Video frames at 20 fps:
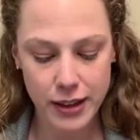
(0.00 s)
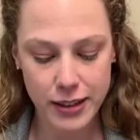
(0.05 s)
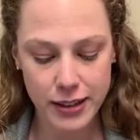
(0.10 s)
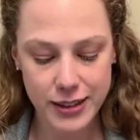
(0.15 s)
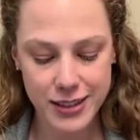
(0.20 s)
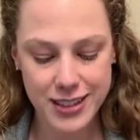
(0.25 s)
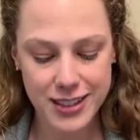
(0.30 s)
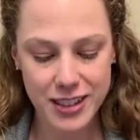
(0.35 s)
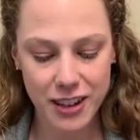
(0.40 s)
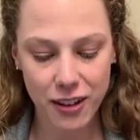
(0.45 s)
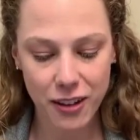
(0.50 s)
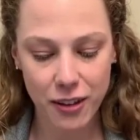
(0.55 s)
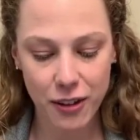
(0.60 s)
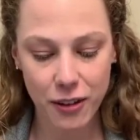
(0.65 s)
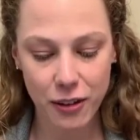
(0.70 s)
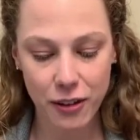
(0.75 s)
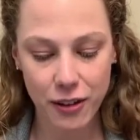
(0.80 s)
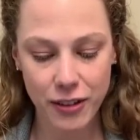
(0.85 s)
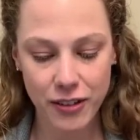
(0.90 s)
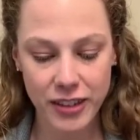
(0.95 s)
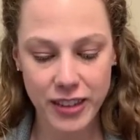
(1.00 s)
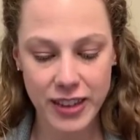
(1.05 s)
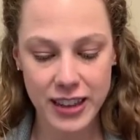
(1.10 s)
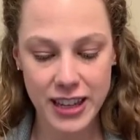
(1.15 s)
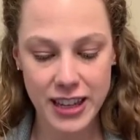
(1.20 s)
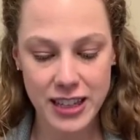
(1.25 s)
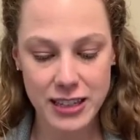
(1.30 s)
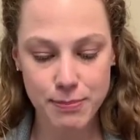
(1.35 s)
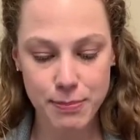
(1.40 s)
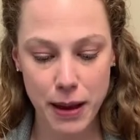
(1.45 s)
So
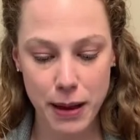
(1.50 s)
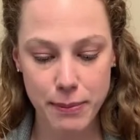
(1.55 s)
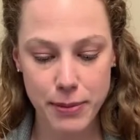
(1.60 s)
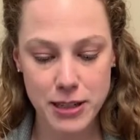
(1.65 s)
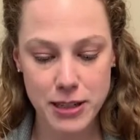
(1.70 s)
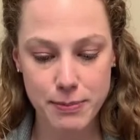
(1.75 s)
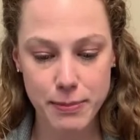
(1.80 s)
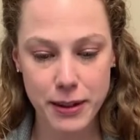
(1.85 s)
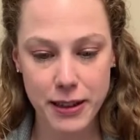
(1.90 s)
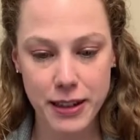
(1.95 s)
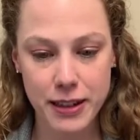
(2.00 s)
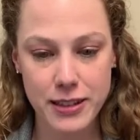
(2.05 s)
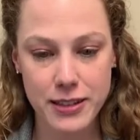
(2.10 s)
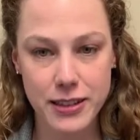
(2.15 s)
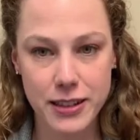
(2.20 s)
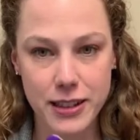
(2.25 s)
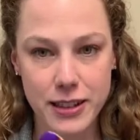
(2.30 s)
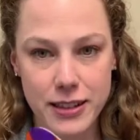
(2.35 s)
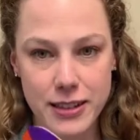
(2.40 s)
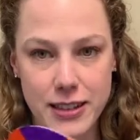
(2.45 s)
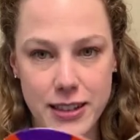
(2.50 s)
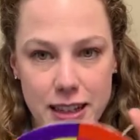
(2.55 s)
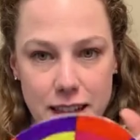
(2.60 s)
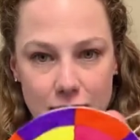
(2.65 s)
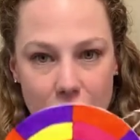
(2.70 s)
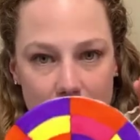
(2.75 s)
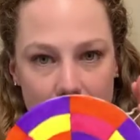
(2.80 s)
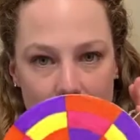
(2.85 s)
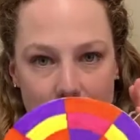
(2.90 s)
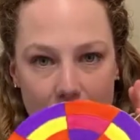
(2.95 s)
these paper spinners, you can
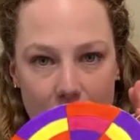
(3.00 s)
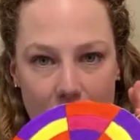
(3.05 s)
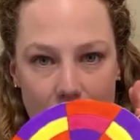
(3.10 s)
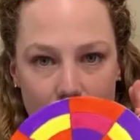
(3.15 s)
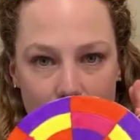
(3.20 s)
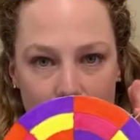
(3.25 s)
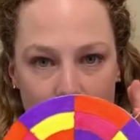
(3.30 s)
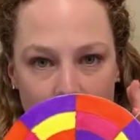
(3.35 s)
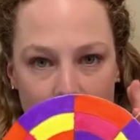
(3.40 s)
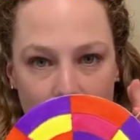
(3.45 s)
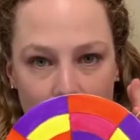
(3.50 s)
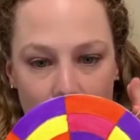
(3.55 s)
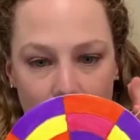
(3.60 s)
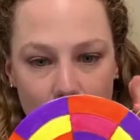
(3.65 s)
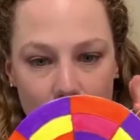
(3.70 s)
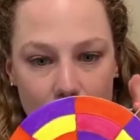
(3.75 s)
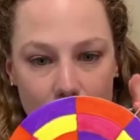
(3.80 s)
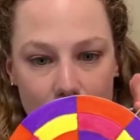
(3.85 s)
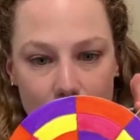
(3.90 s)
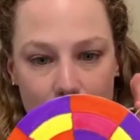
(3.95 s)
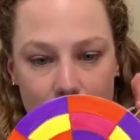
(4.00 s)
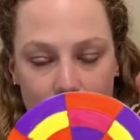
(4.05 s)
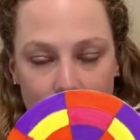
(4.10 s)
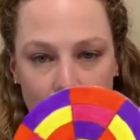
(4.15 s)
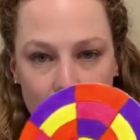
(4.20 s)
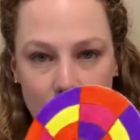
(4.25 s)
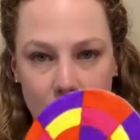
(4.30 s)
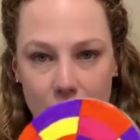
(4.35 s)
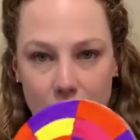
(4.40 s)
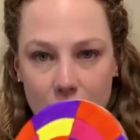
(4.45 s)
see I have it colored
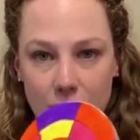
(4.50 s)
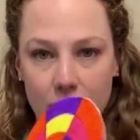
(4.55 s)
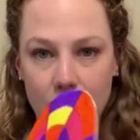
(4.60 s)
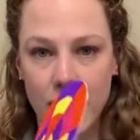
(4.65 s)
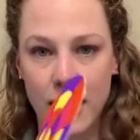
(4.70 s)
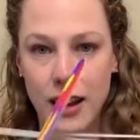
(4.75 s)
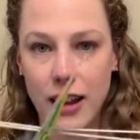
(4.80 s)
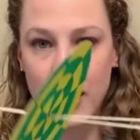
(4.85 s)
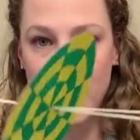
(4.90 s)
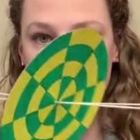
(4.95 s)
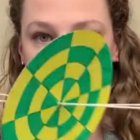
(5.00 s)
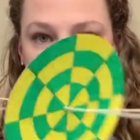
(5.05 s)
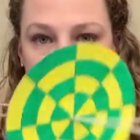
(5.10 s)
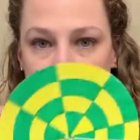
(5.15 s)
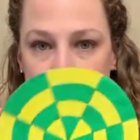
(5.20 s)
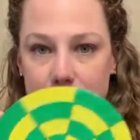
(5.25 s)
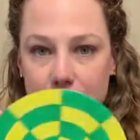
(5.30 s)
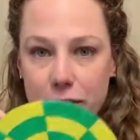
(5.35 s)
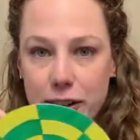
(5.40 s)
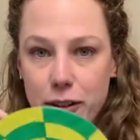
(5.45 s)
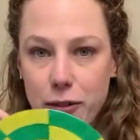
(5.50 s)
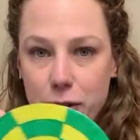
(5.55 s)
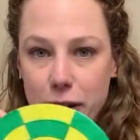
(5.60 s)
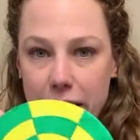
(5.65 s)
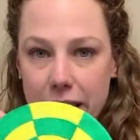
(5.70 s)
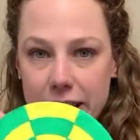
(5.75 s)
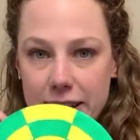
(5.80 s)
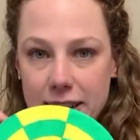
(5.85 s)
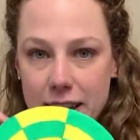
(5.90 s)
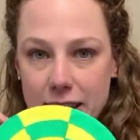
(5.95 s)
different
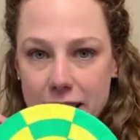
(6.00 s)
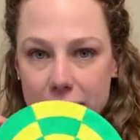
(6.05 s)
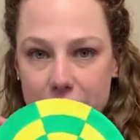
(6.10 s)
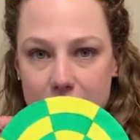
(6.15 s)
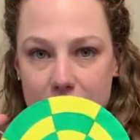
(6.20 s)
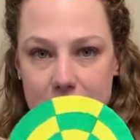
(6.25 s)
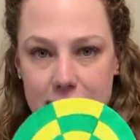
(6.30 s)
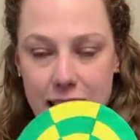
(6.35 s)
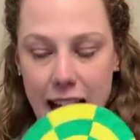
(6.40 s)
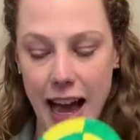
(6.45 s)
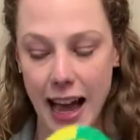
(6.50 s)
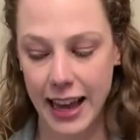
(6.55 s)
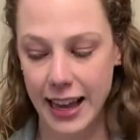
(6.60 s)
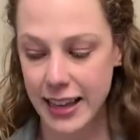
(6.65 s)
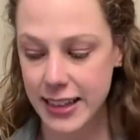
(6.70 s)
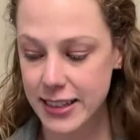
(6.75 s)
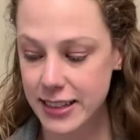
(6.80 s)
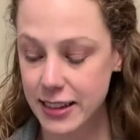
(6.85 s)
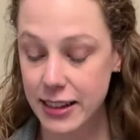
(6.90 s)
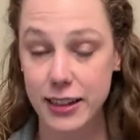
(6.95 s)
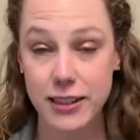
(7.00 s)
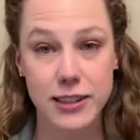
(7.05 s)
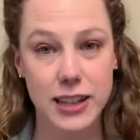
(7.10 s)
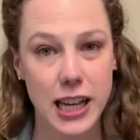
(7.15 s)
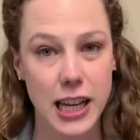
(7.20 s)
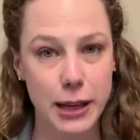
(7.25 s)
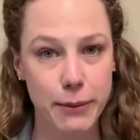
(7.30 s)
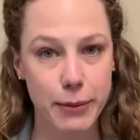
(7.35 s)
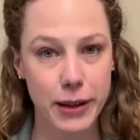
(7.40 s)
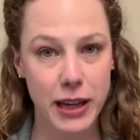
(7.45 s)
ways on different sides. There's
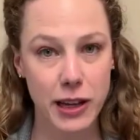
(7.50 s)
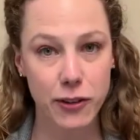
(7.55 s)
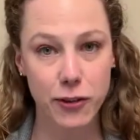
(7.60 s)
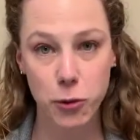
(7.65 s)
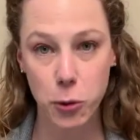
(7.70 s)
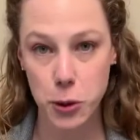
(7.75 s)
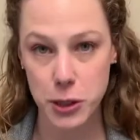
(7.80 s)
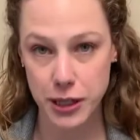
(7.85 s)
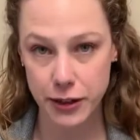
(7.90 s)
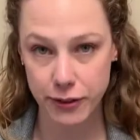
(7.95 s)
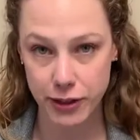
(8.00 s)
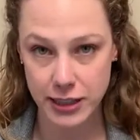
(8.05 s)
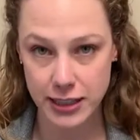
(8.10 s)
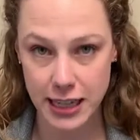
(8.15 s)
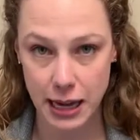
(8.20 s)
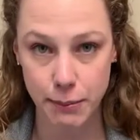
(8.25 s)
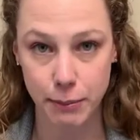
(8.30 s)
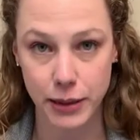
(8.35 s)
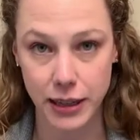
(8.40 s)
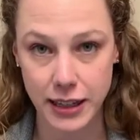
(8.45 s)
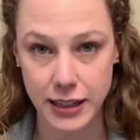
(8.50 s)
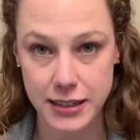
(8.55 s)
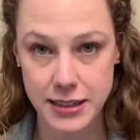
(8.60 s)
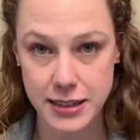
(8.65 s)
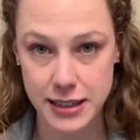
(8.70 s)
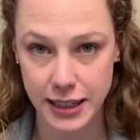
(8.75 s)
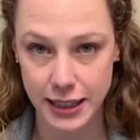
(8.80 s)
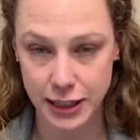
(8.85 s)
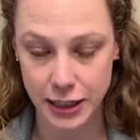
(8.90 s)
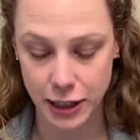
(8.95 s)
gonna be 4 different
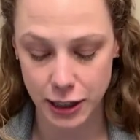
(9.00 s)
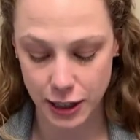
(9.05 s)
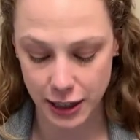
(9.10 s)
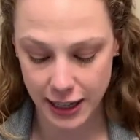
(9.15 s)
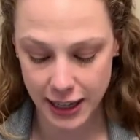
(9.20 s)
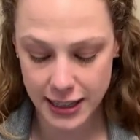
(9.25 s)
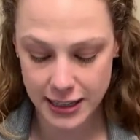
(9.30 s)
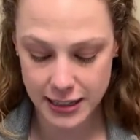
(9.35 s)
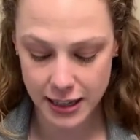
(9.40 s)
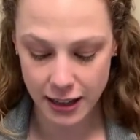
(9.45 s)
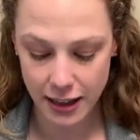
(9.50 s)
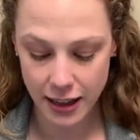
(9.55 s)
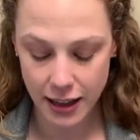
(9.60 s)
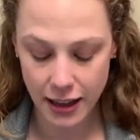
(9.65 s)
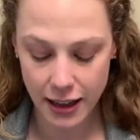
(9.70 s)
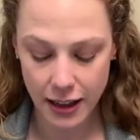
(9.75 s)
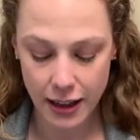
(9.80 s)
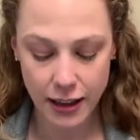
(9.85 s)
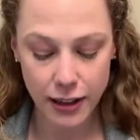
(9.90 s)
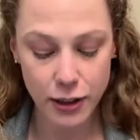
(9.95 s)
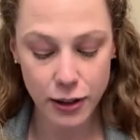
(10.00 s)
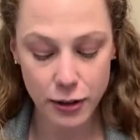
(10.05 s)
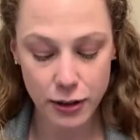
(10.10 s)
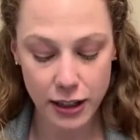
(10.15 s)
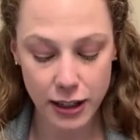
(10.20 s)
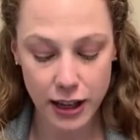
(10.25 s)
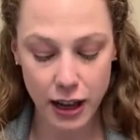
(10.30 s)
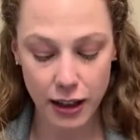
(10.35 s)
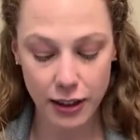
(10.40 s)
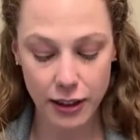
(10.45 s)
templates in your kit. You
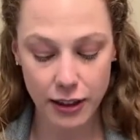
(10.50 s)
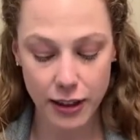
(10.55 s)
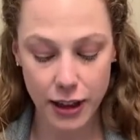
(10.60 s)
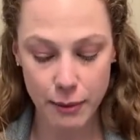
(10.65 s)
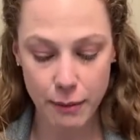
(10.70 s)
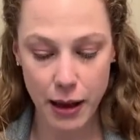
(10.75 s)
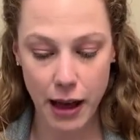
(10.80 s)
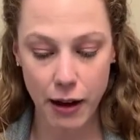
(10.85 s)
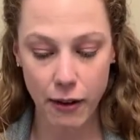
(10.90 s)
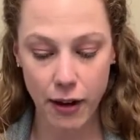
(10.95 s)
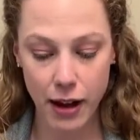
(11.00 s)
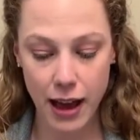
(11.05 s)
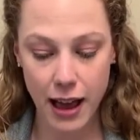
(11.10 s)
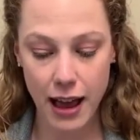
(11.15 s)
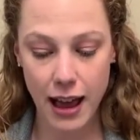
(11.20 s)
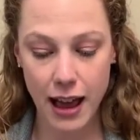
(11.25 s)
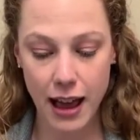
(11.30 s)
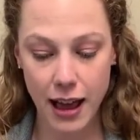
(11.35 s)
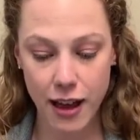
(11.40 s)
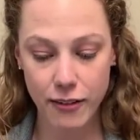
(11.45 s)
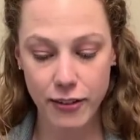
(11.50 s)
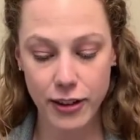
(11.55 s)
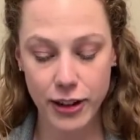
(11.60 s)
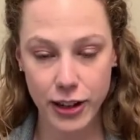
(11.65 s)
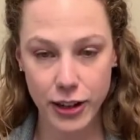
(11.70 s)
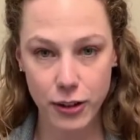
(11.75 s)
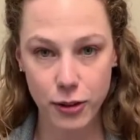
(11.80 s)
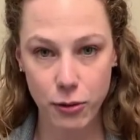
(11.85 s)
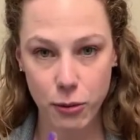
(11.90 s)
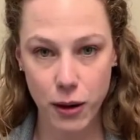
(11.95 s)
can color them however
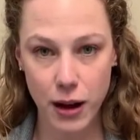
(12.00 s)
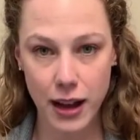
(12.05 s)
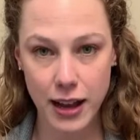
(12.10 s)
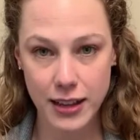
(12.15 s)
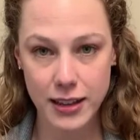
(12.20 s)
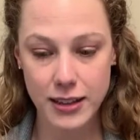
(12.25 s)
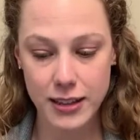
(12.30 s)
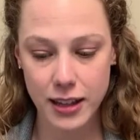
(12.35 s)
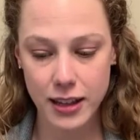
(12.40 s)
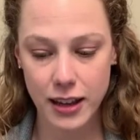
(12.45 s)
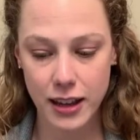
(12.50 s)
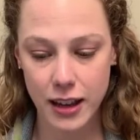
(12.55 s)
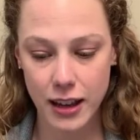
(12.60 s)
you want.